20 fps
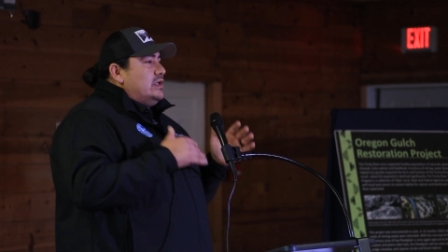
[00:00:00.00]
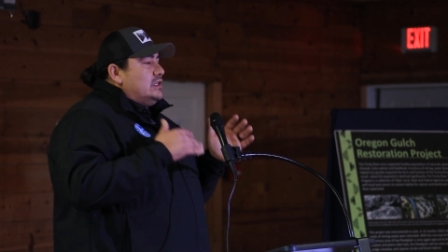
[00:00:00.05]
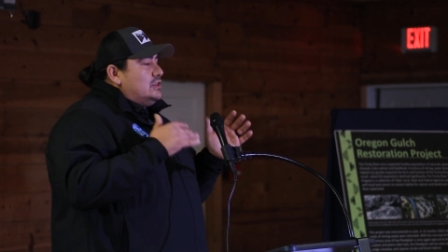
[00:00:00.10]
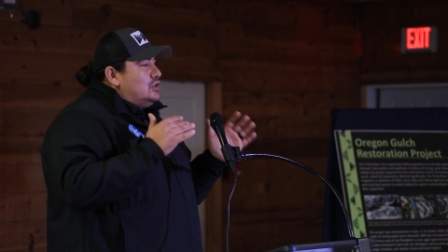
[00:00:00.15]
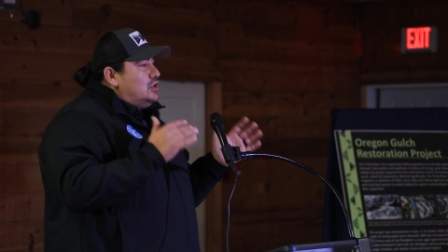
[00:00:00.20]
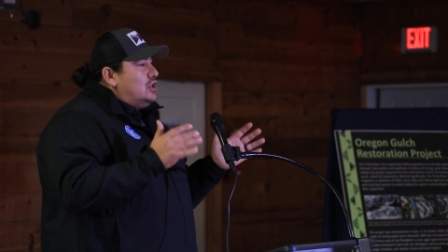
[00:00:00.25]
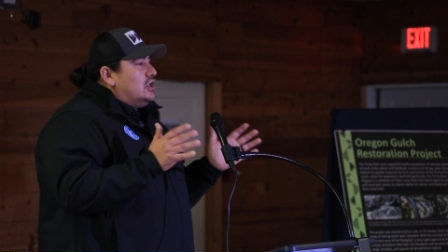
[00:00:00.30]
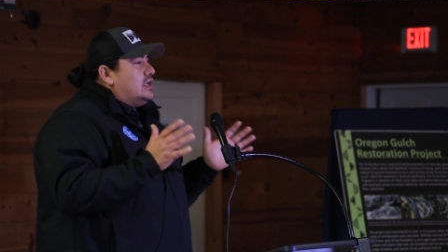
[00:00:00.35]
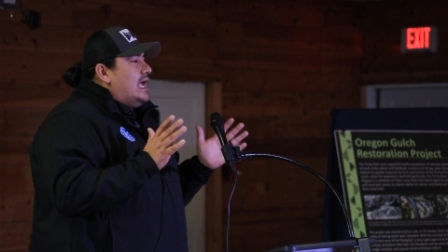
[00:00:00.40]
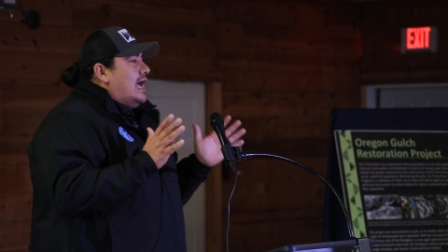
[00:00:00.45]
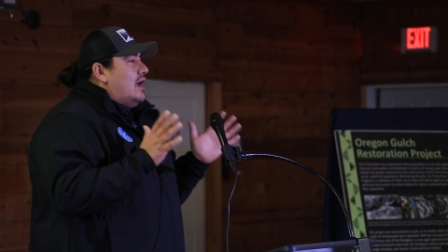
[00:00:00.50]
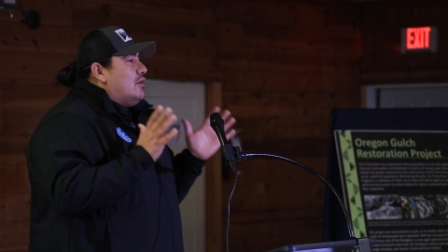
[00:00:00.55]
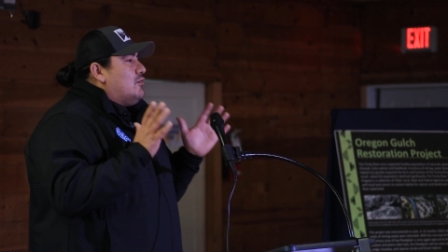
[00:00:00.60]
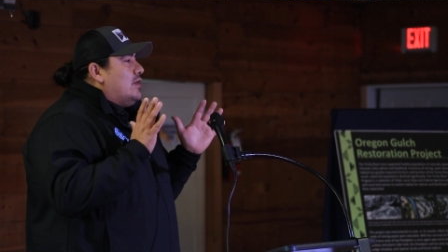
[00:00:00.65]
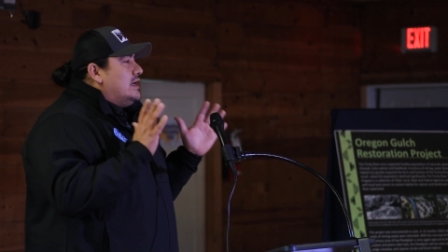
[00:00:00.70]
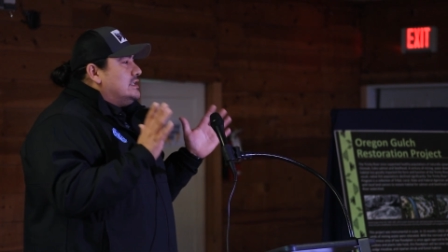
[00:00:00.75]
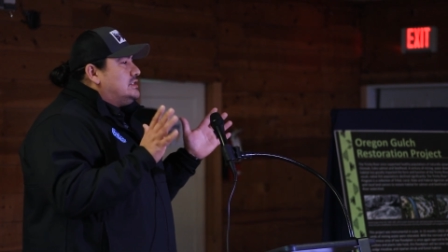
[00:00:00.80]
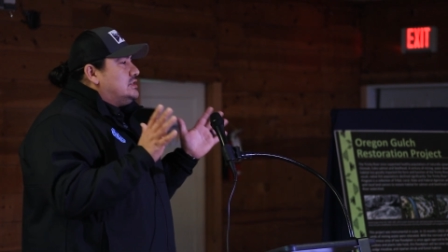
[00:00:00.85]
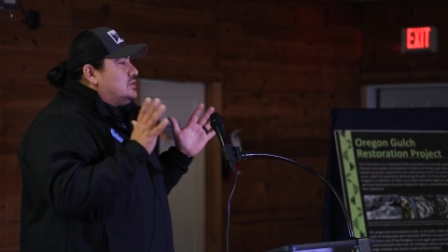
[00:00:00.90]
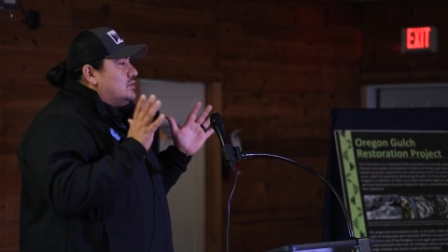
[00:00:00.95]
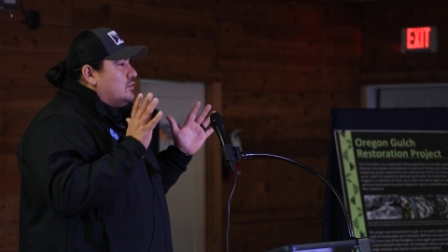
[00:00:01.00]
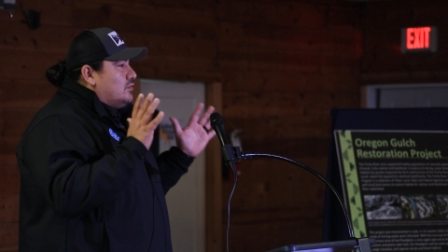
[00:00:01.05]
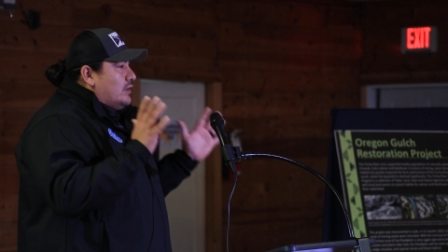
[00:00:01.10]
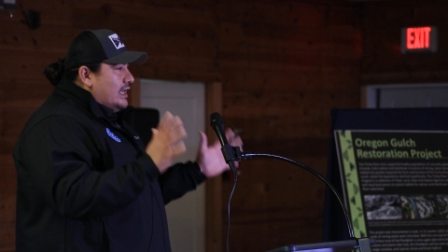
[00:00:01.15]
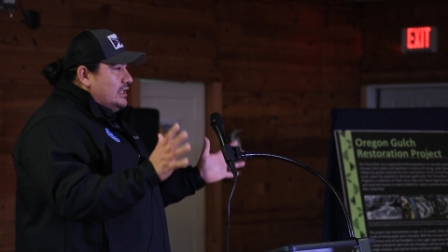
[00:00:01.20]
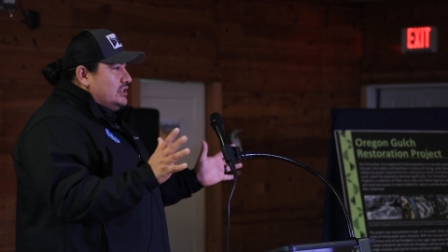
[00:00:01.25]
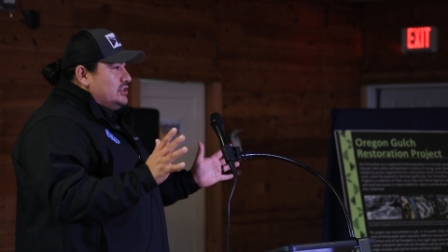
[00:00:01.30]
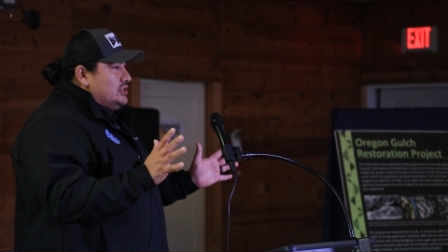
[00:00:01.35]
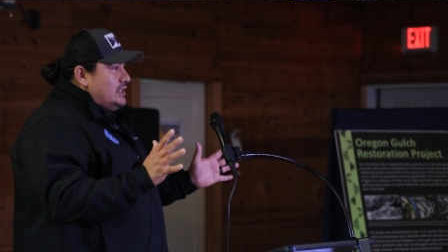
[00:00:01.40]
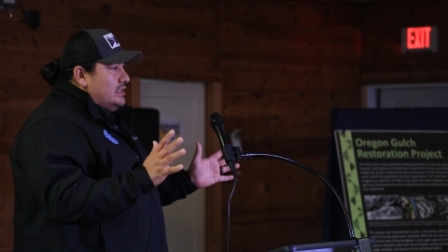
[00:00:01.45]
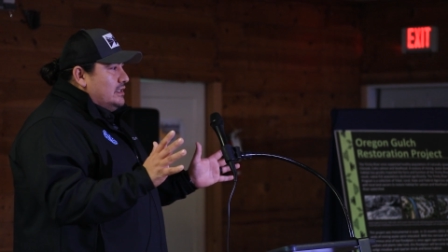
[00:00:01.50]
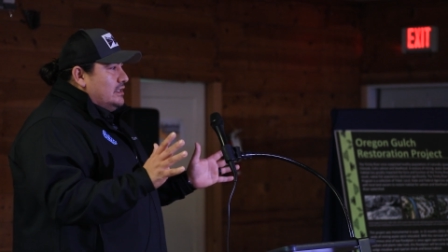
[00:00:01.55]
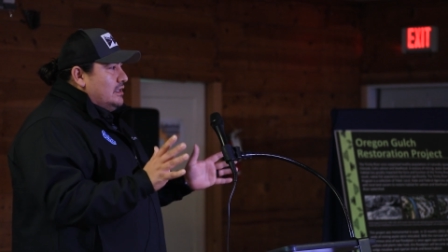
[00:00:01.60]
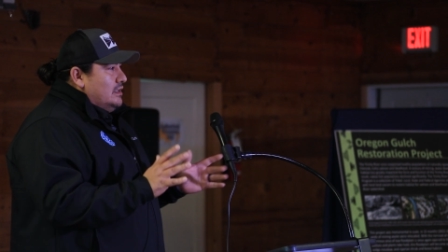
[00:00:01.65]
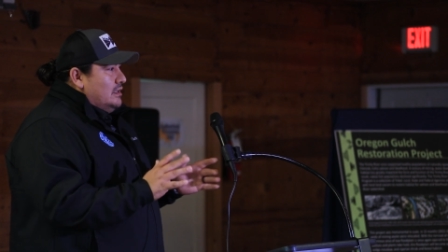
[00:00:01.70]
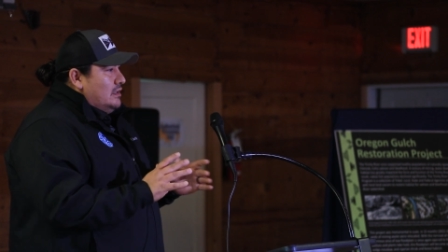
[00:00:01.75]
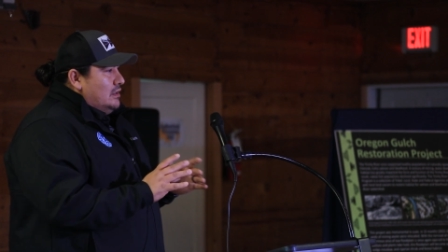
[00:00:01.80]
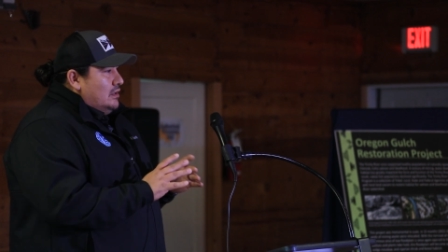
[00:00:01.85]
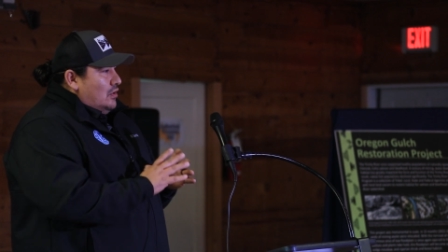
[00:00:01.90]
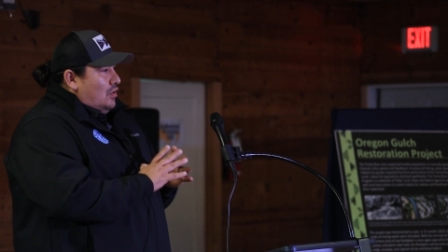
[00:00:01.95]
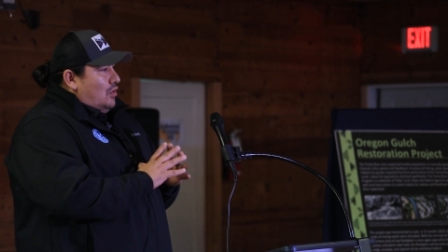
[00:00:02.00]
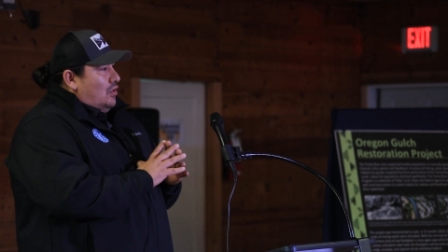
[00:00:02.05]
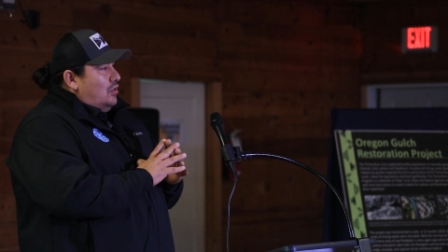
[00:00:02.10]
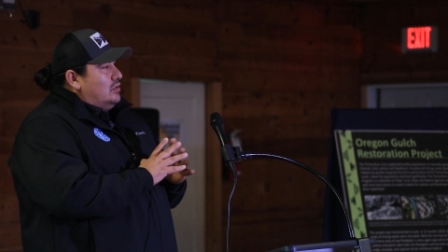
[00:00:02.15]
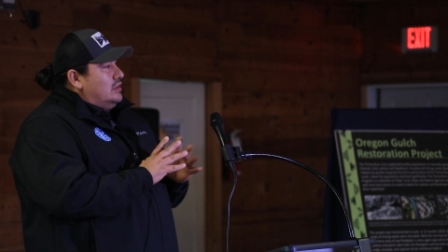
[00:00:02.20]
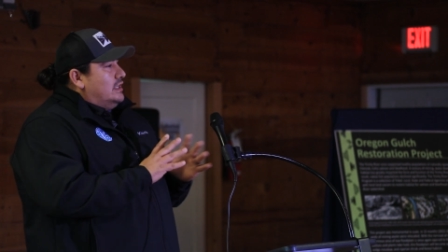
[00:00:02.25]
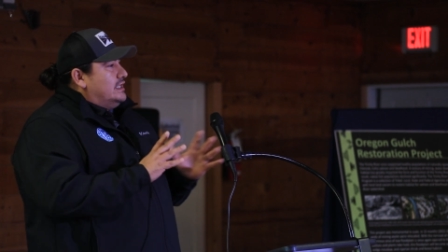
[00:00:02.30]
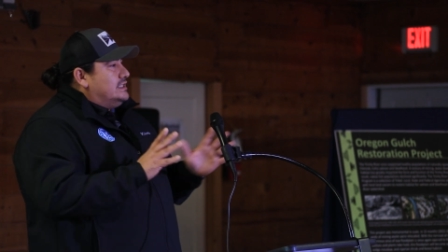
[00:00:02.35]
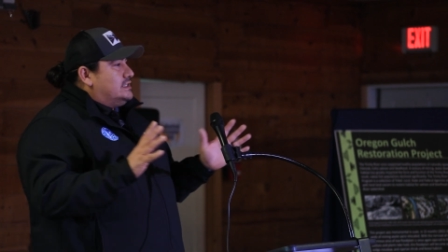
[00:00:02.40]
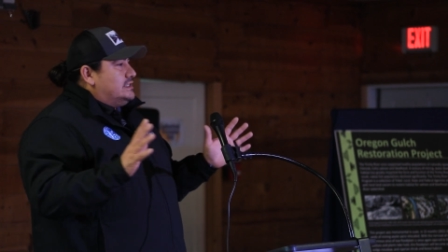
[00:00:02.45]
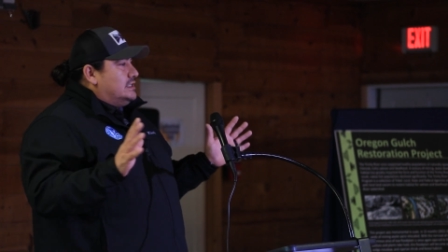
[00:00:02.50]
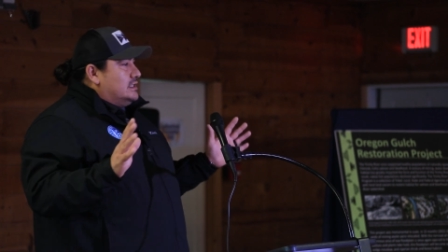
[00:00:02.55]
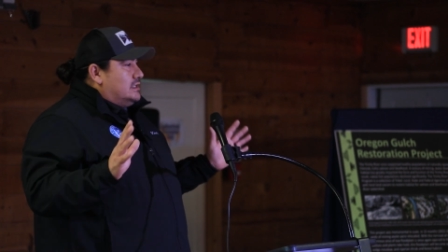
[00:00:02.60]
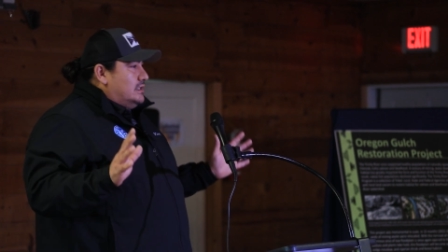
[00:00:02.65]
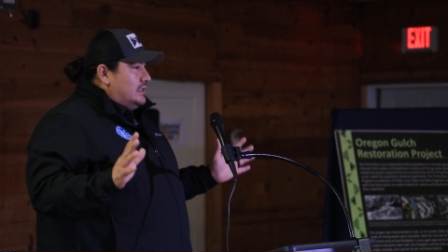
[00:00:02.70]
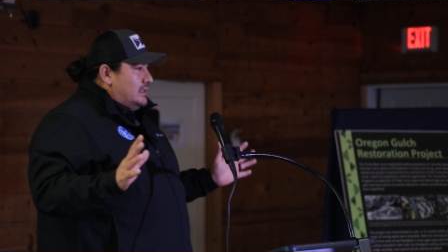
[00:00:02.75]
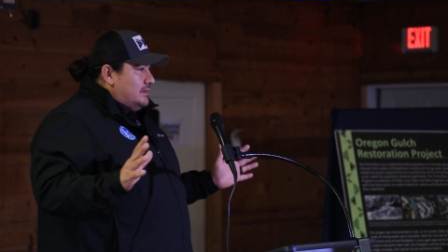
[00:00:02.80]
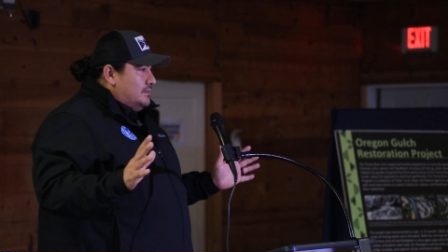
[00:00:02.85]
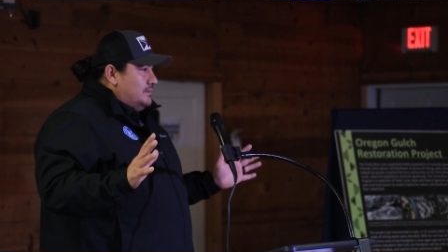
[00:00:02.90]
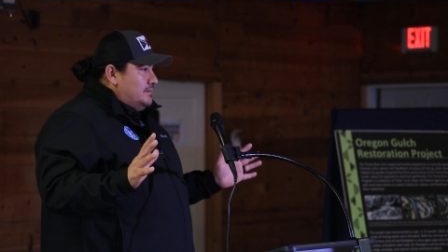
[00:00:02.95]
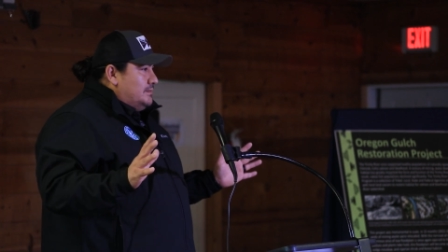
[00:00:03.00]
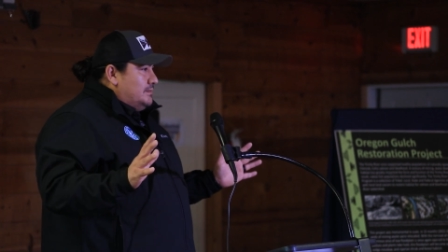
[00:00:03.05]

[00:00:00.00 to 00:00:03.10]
we look at restoration holistically.